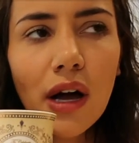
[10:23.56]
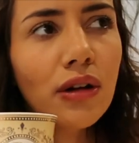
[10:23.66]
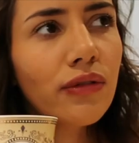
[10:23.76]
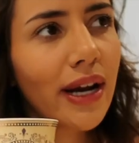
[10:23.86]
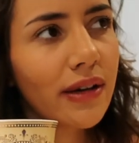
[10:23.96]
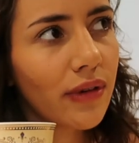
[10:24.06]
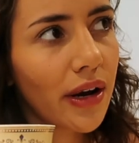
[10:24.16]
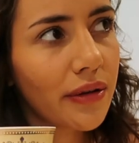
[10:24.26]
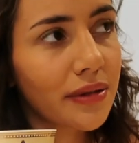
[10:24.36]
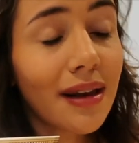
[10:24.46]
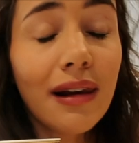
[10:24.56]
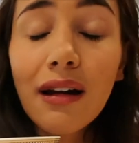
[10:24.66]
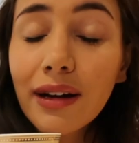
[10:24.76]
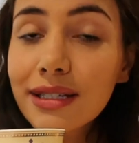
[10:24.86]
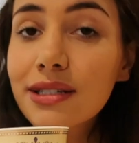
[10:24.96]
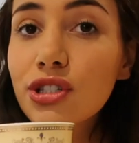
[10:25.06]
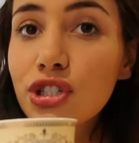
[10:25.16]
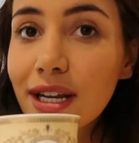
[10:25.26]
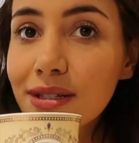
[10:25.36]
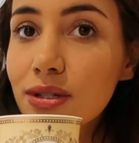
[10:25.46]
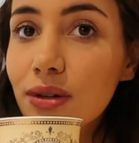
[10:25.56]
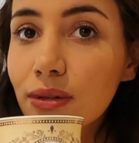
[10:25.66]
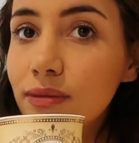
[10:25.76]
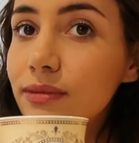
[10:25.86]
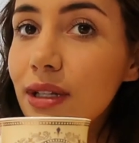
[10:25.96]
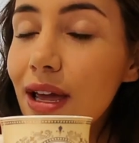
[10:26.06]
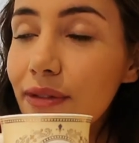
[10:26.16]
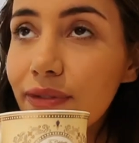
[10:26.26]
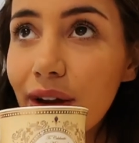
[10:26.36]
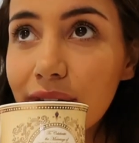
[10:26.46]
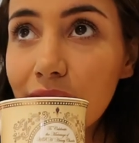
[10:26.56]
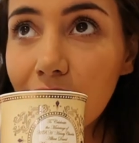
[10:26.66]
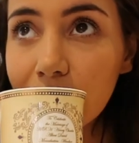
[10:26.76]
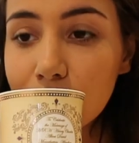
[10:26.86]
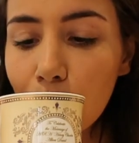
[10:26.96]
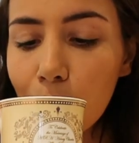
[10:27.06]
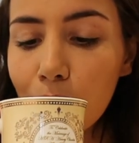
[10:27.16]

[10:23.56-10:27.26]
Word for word: Earl Grey and Rose, light, gentle, very nice.